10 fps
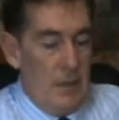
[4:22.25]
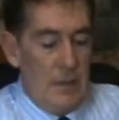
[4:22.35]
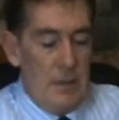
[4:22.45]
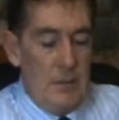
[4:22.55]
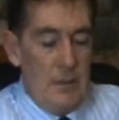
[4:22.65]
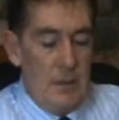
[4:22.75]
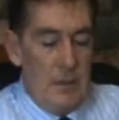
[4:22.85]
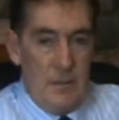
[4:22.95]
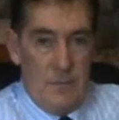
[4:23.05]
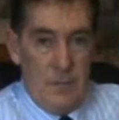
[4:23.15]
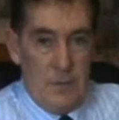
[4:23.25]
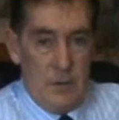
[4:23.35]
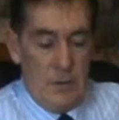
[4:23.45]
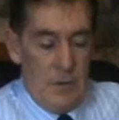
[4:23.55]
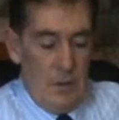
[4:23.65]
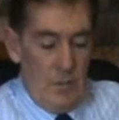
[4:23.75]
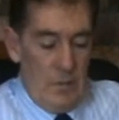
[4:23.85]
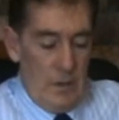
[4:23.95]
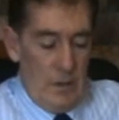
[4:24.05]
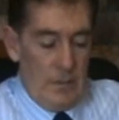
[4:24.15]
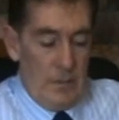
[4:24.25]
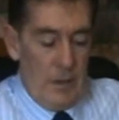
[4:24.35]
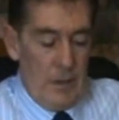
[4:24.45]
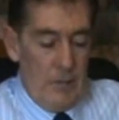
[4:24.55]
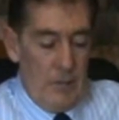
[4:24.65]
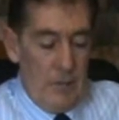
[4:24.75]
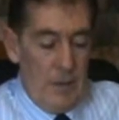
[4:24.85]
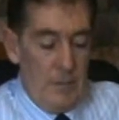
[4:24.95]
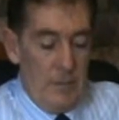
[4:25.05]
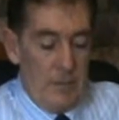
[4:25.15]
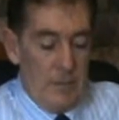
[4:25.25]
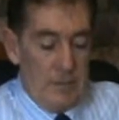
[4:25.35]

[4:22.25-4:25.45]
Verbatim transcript: That's limited to the first 100 people.